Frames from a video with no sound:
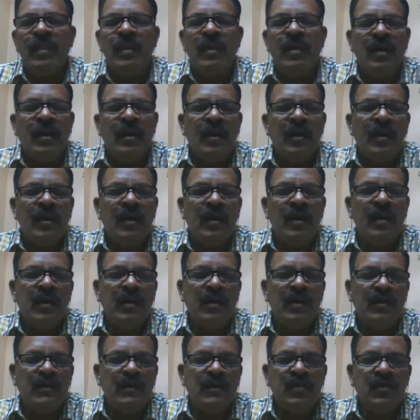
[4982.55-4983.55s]
uh,
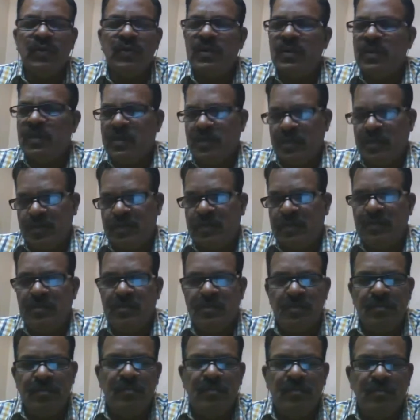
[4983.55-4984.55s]
to the
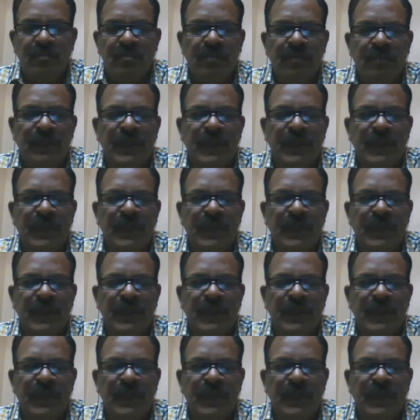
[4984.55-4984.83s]
mm,